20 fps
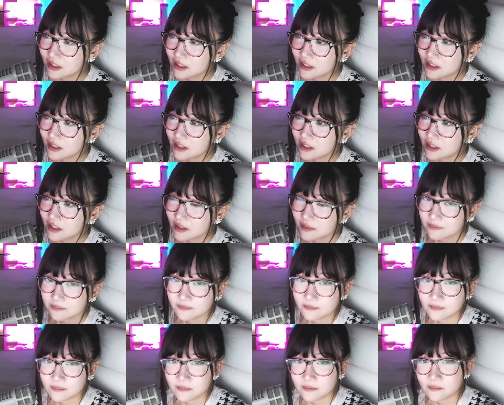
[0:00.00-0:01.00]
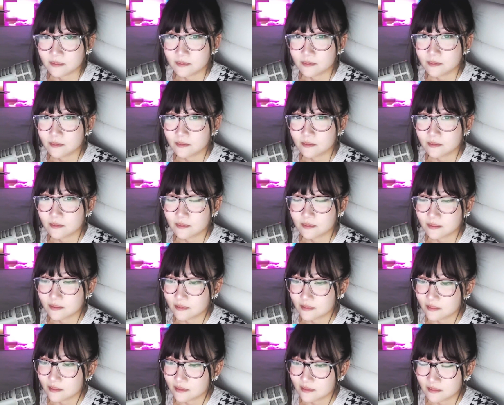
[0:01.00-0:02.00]

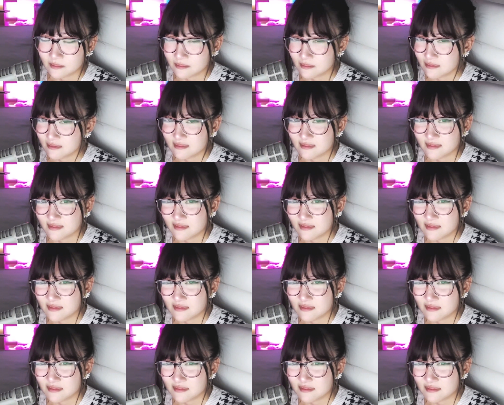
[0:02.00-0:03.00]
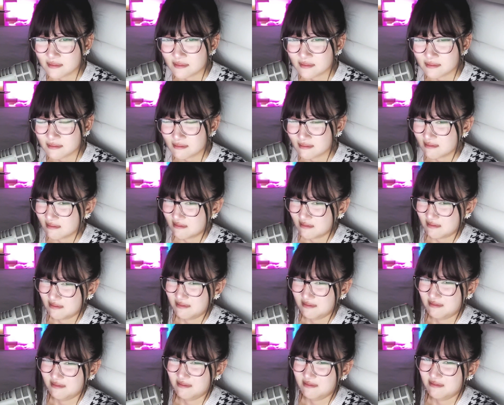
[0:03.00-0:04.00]

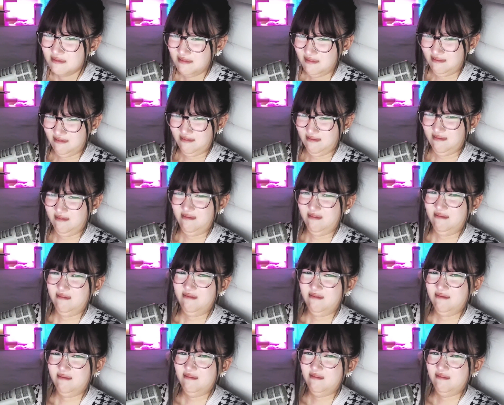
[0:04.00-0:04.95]
No one is speaking in this clip.